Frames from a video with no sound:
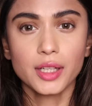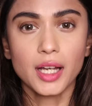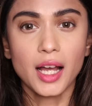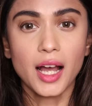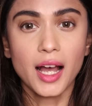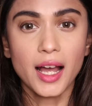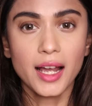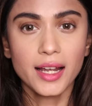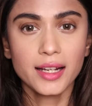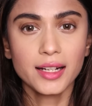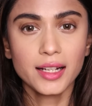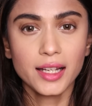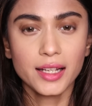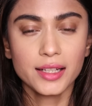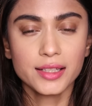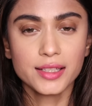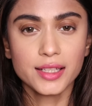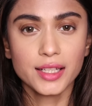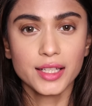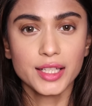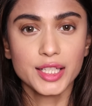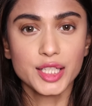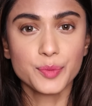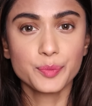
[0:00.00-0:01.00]
the
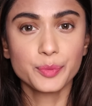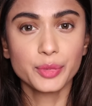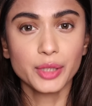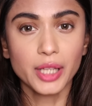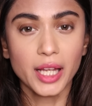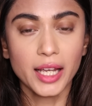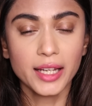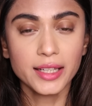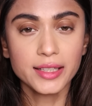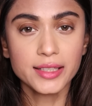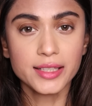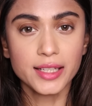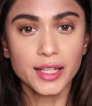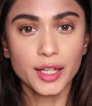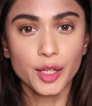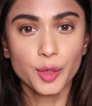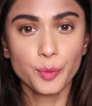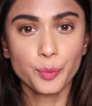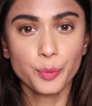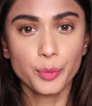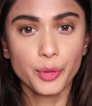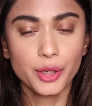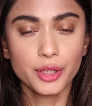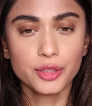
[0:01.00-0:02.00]
highlighter is
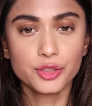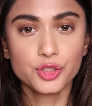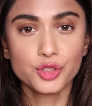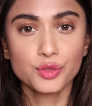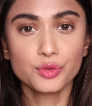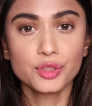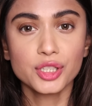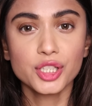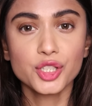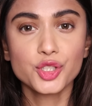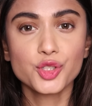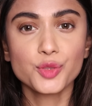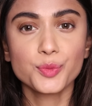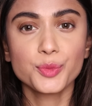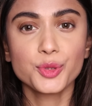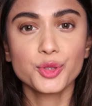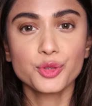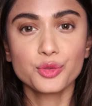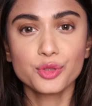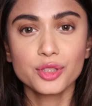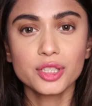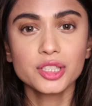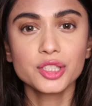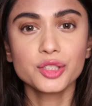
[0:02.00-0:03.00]
blinding, but you need to be
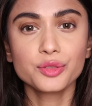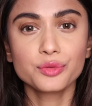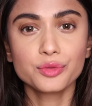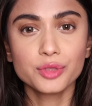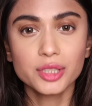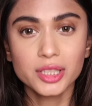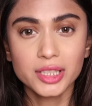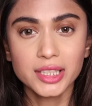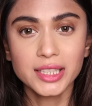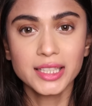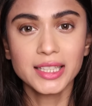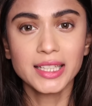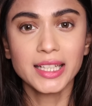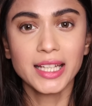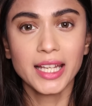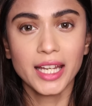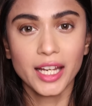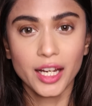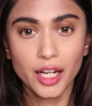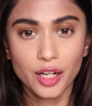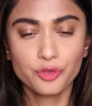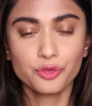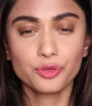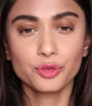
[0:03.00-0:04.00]
really
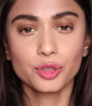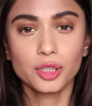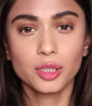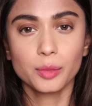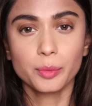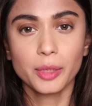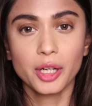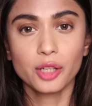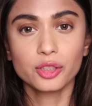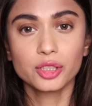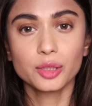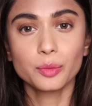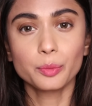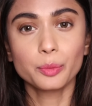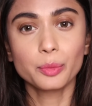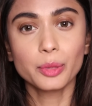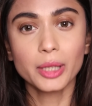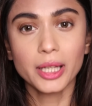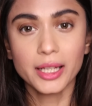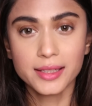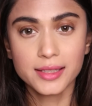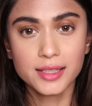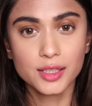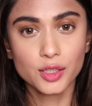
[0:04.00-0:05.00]
careful about the
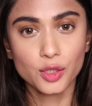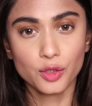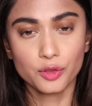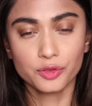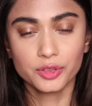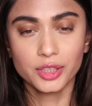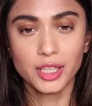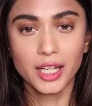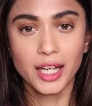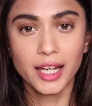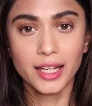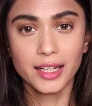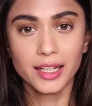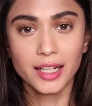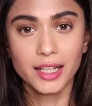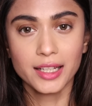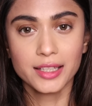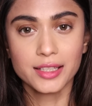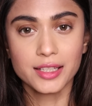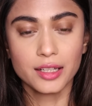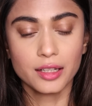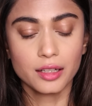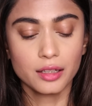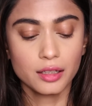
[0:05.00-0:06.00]
blending of the
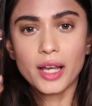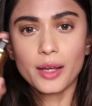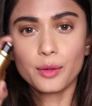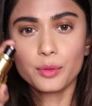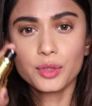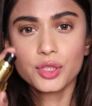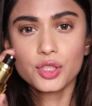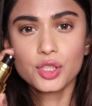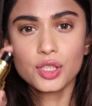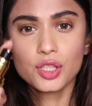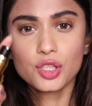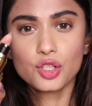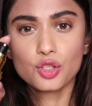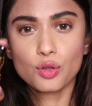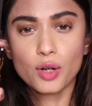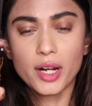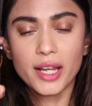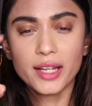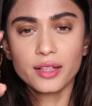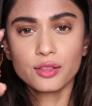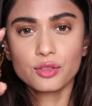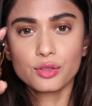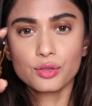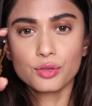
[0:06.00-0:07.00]
highlighter. I was just
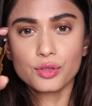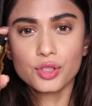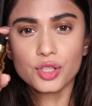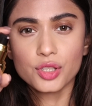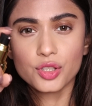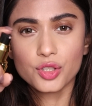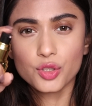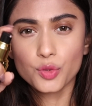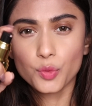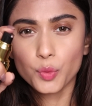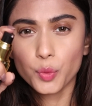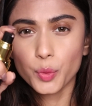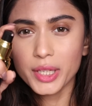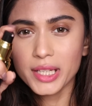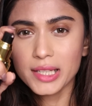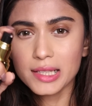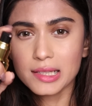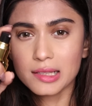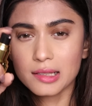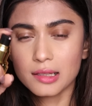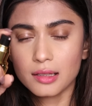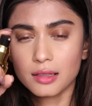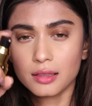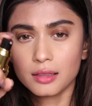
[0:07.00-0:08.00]
trying to just
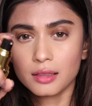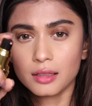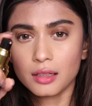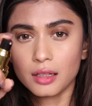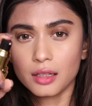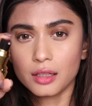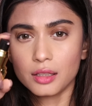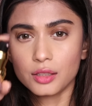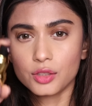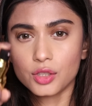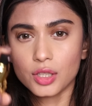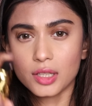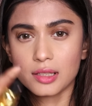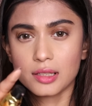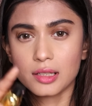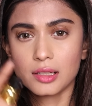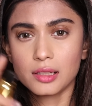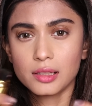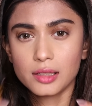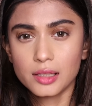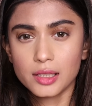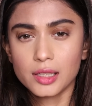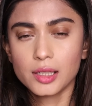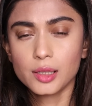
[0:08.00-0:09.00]
squeeze in just
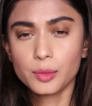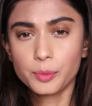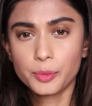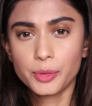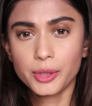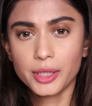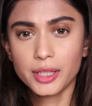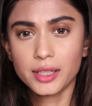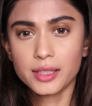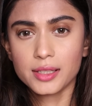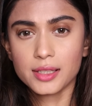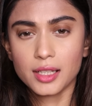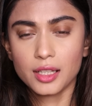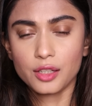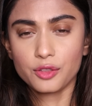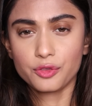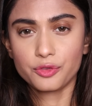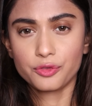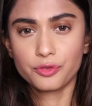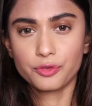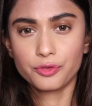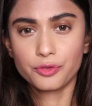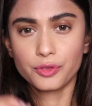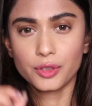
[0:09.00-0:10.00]
a little bit.
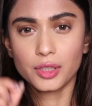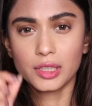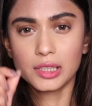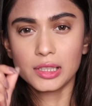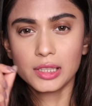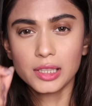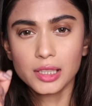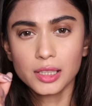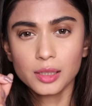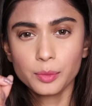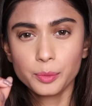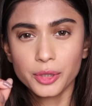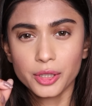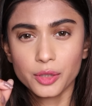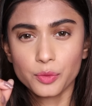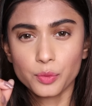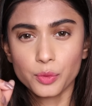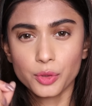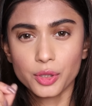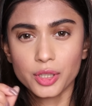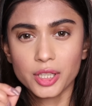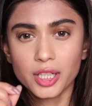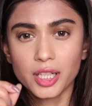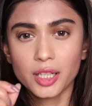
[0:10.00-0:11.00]
If a little
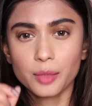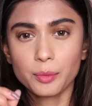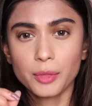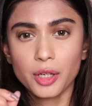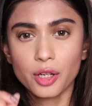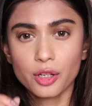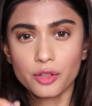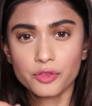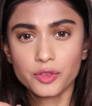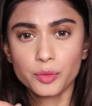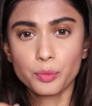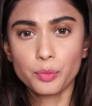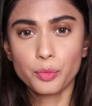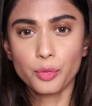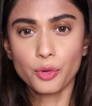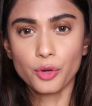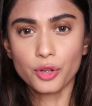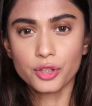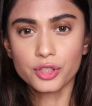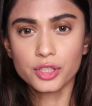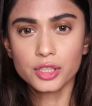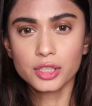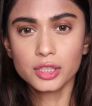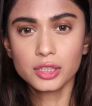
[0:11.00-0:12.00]
bit would come out of the
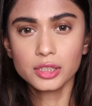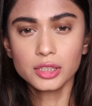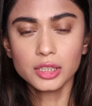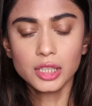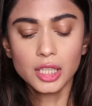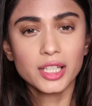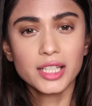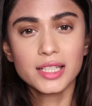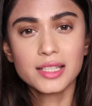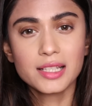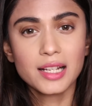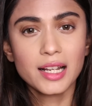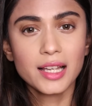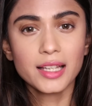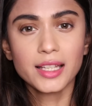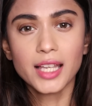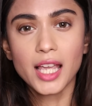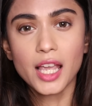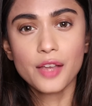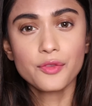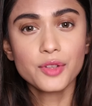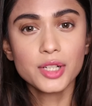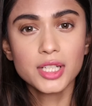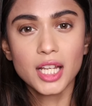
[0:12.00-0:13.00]
bottle. It's like
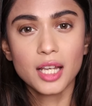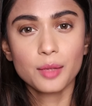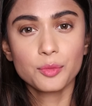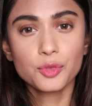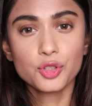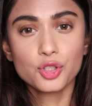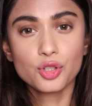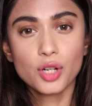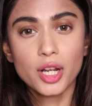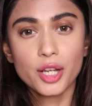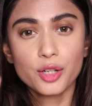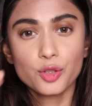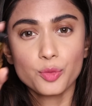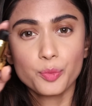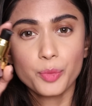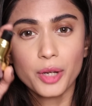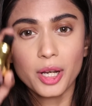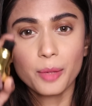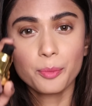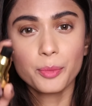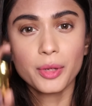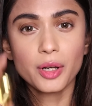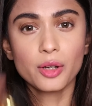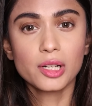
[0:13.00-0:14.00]
every time you try to
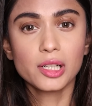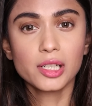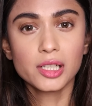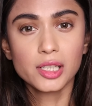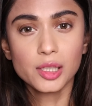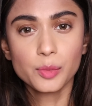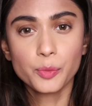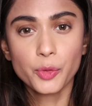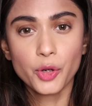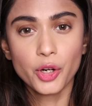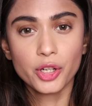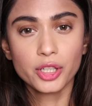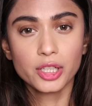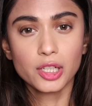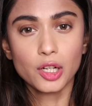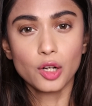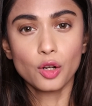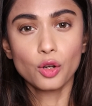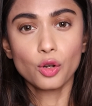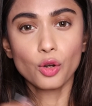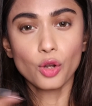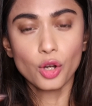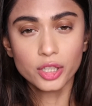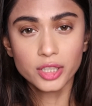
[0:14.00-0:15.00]
pump out a little product,
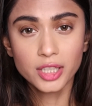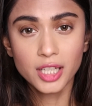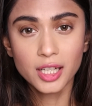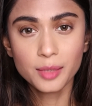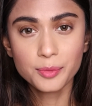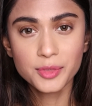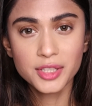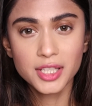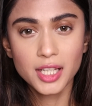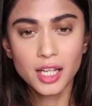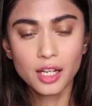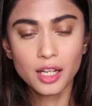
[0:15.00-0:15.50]
a lot comes